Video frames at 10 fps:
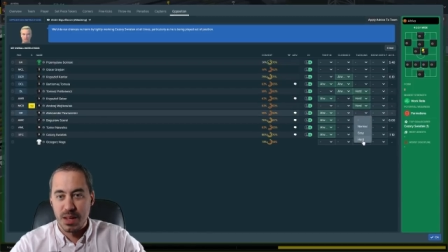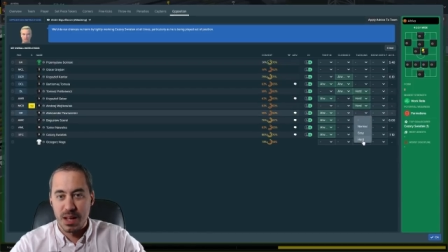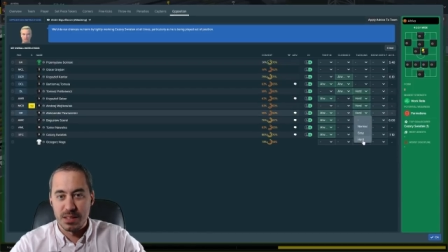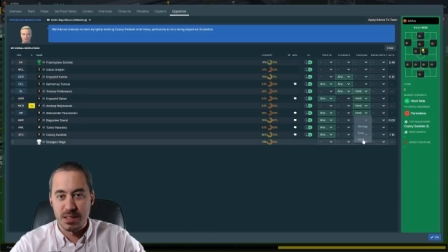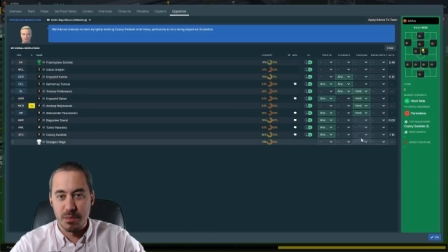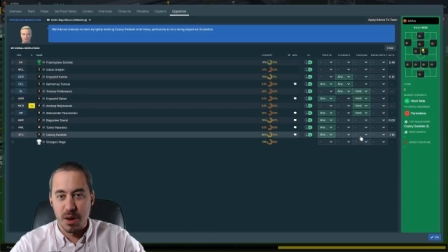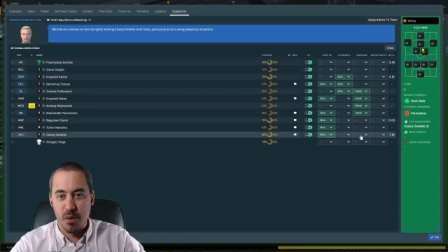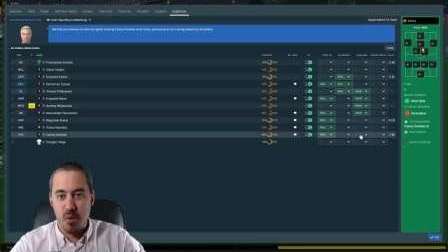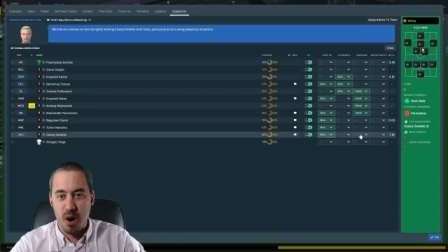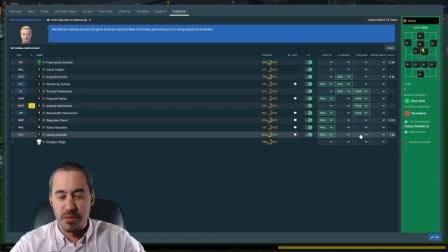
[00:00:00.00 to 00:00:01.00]
It's going to be a
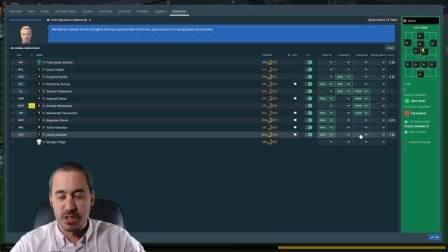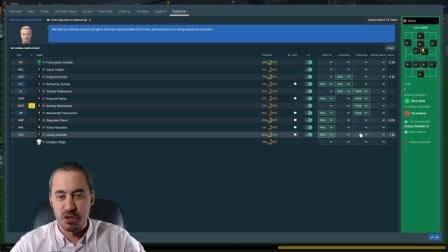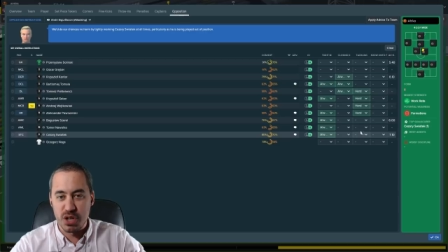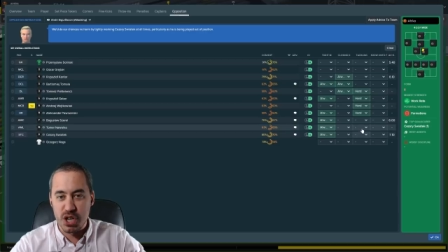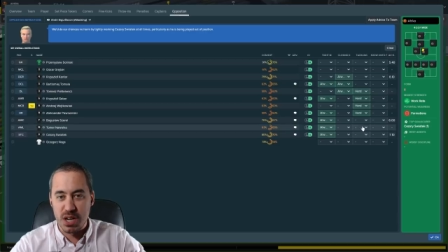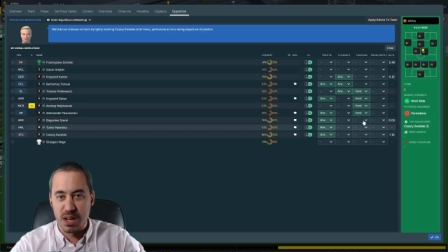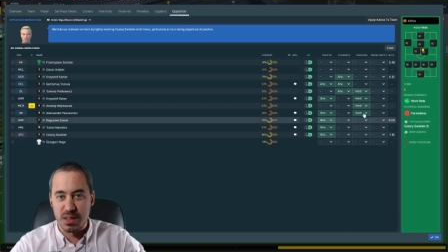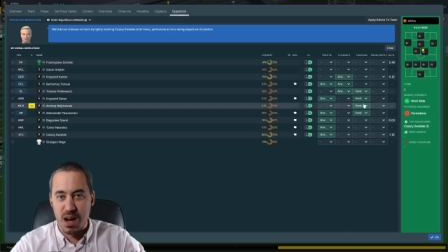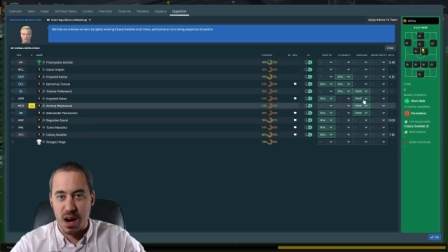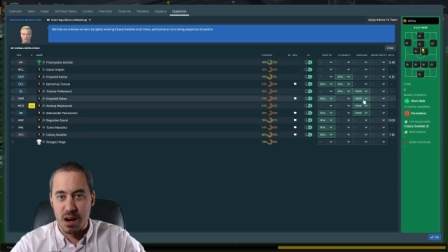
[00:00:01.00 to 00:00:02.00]
war of attrition out
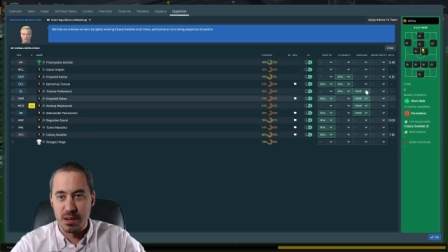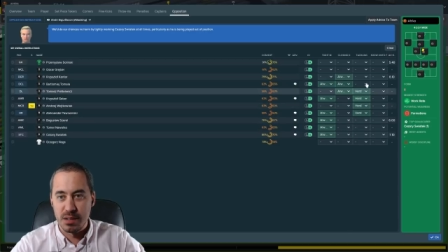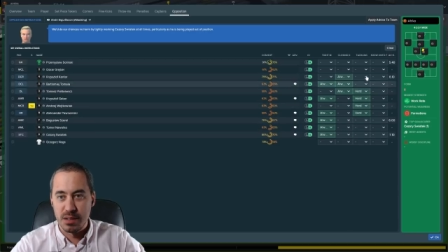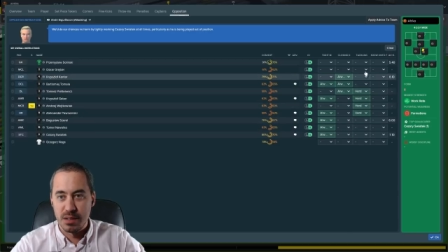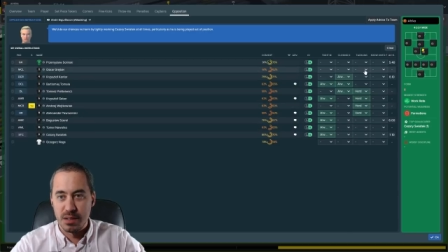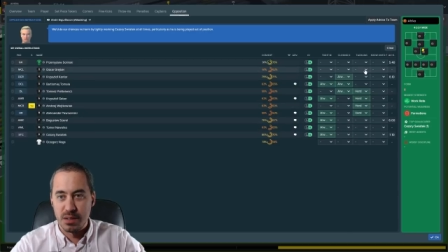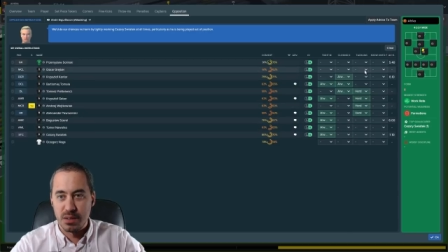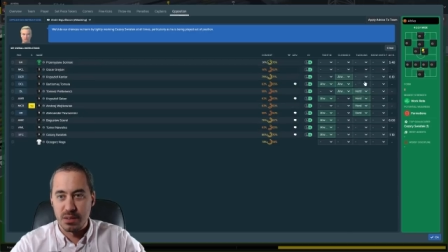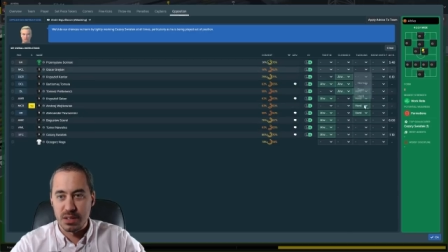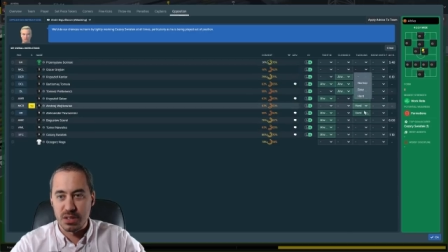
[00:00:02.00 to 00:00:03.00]
there.
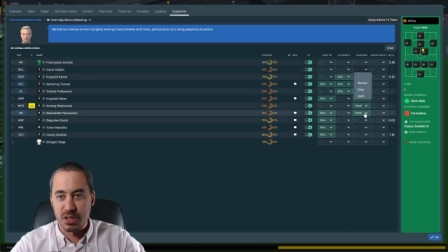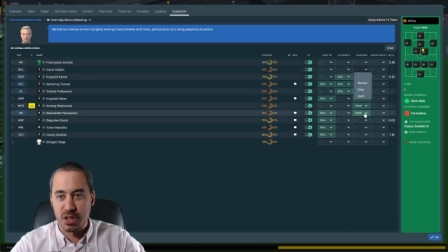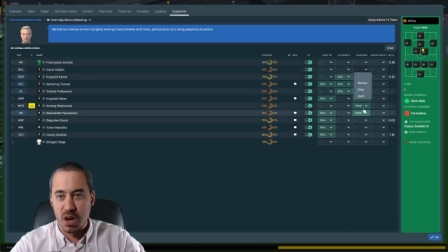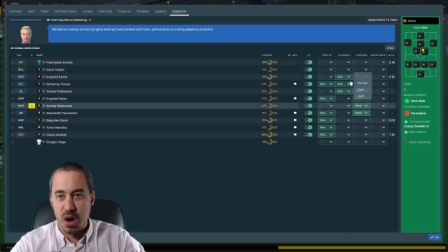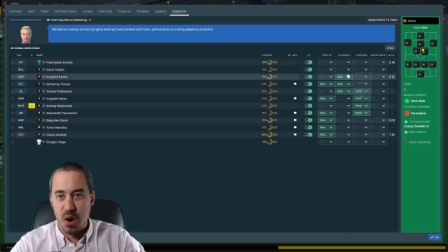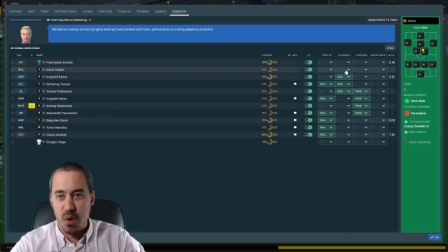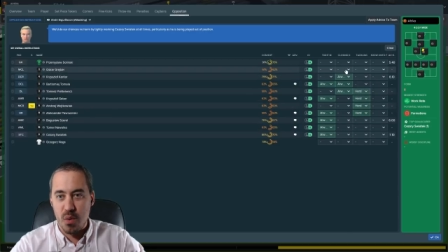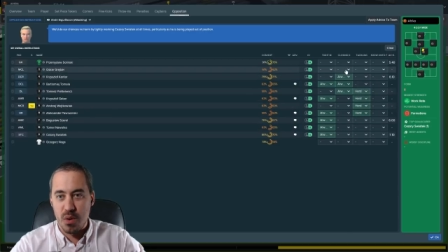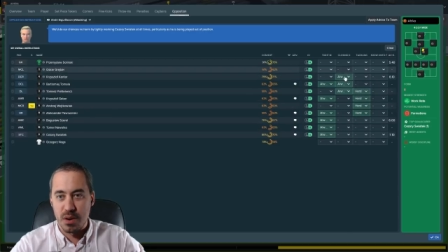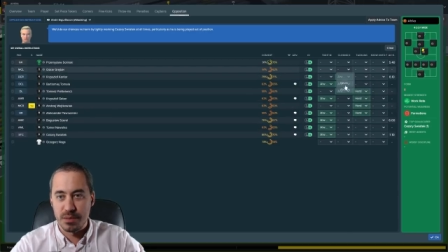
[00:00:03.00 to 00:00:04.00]
Let's go.